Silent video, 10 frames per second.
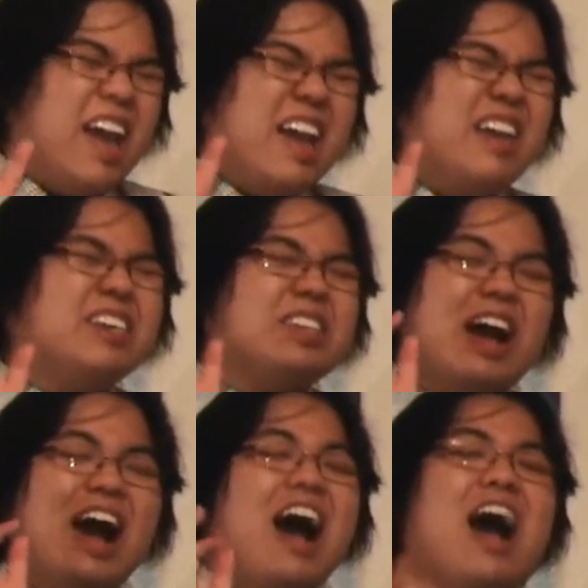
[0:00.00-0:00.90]
It is
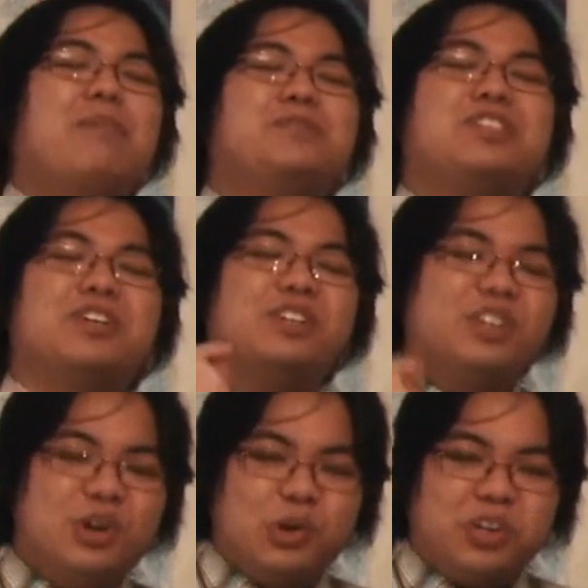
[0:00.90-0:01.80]

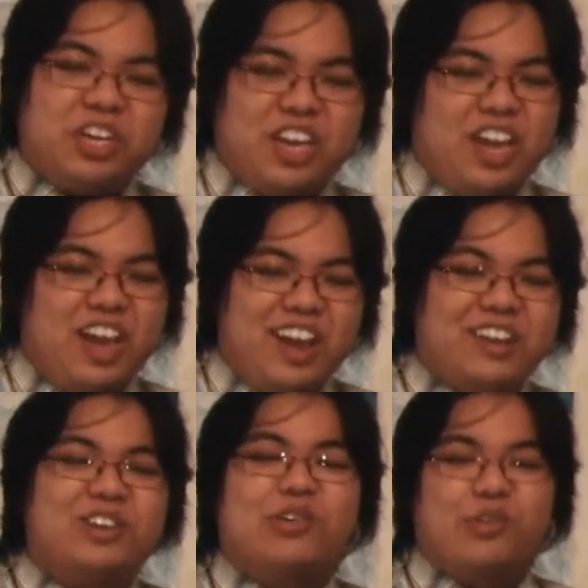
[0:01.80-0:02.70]
absolutely
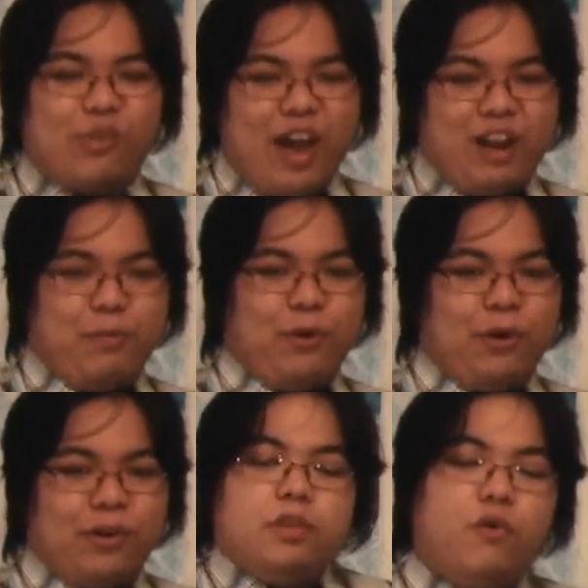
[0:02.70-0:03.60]

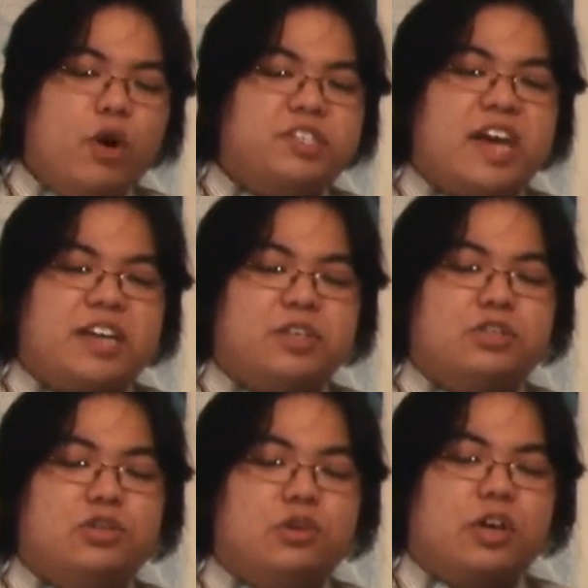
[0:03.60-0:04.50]
incredible. The voice actor to